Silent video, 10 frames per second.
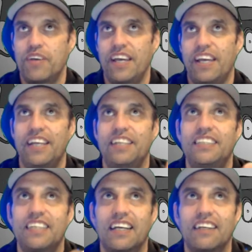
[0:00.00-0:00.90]

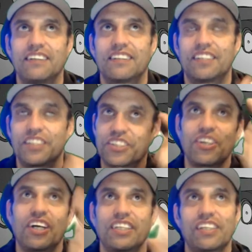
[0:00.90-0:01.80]
intel to
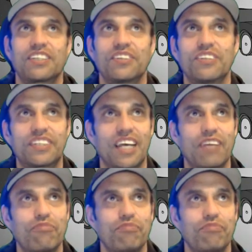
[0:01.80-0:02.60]
decide that they're still the same.